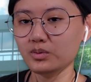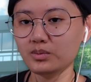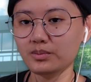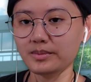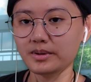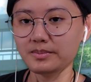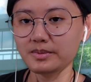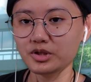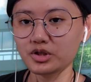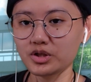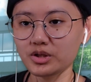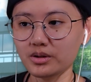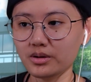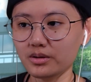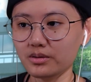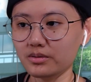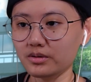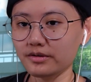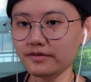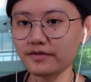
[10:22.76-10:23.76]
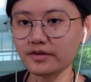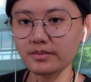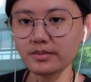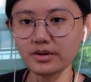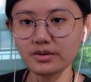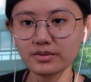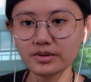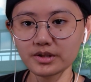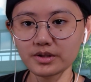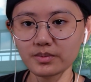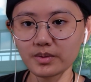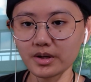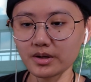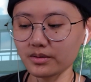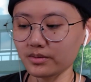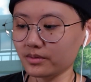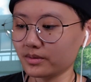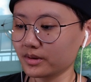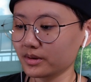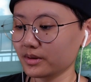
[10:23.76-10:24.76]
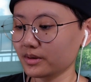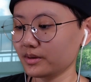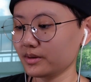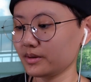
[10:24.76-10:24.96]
maybe she learned from you as well, huh?